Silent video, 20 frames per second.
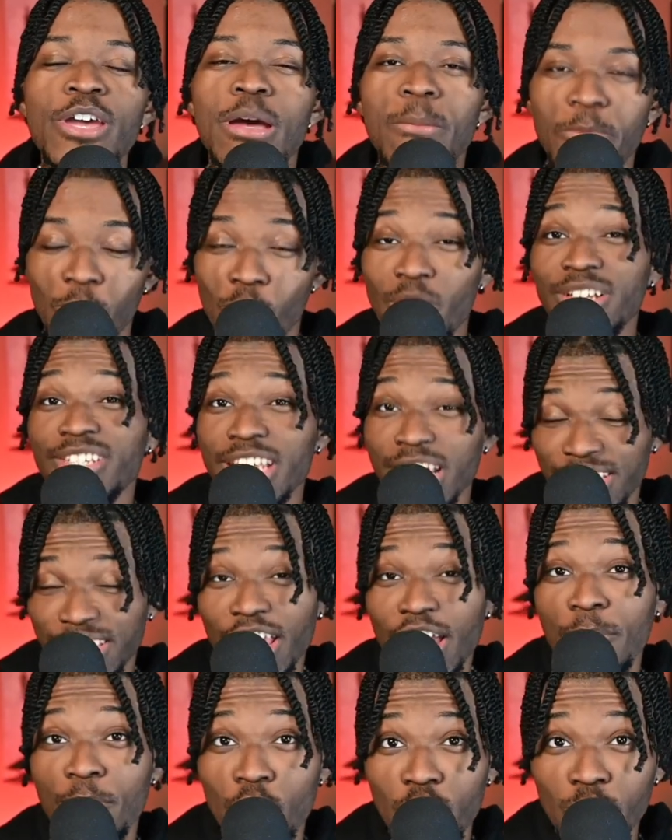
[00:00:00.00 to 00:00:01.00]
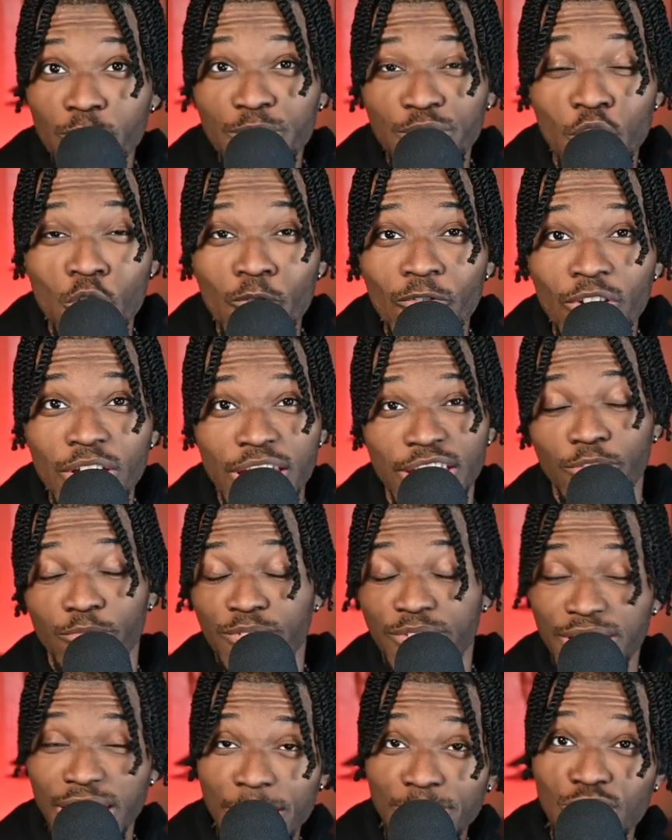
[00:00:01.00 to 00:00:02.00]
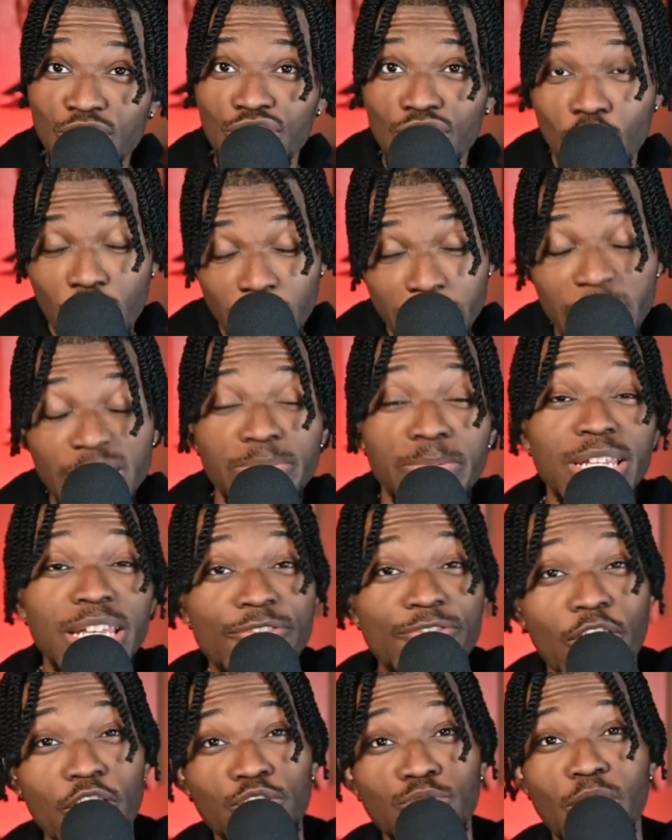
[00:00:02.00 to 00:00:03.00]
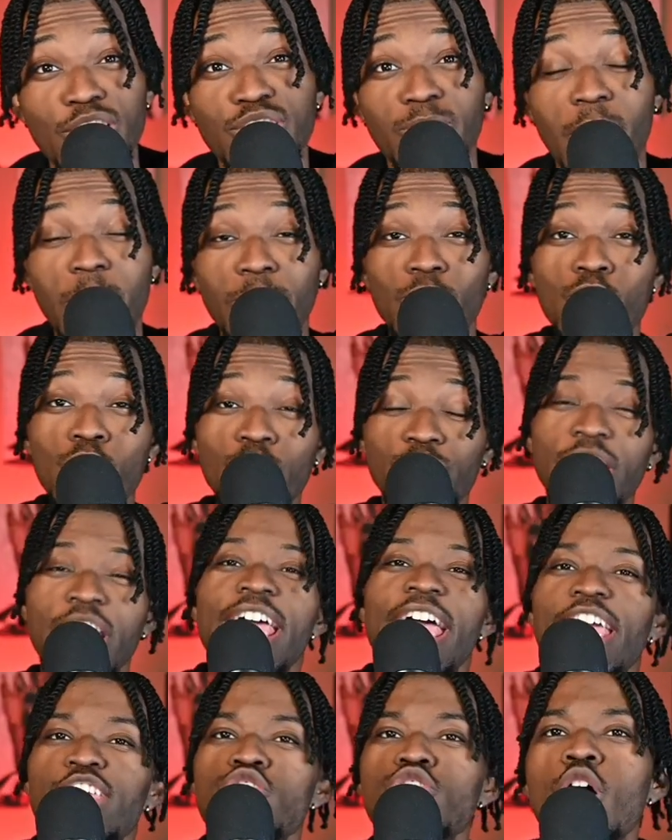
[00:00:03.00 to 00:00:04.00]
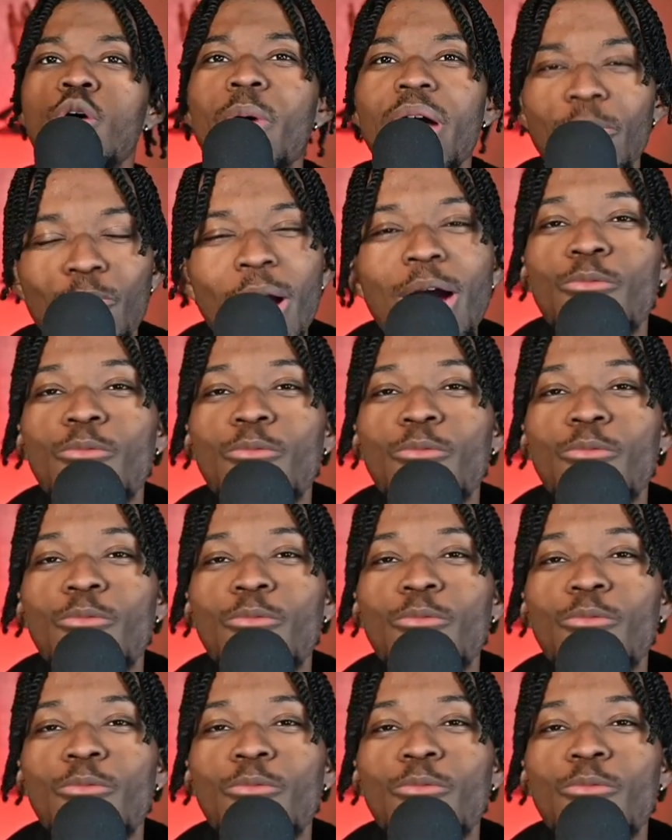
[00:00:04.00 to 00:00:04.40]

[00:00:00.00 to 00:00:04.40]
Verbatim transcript: But once that ceremony was over and the reception started, best believe I was watching my Bulls. And you know what?